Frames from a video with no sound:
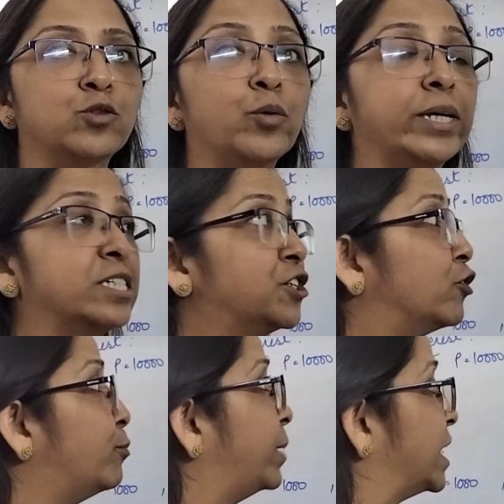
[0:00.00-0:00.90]
so instead
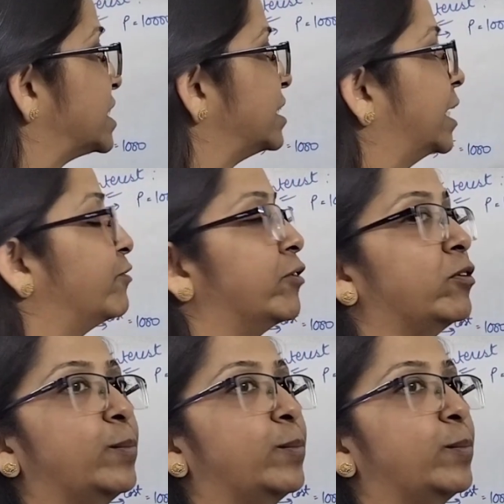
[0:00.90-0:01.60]
of plus sign we will